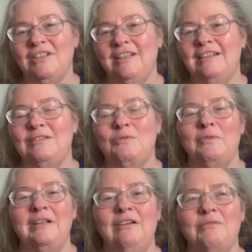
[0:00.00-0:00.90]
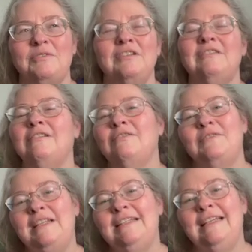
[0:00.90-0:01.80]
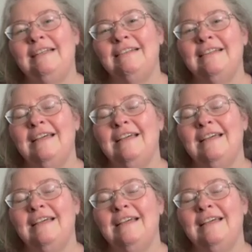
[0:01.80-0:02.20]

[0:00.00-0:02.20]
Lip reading: and one object of knitting.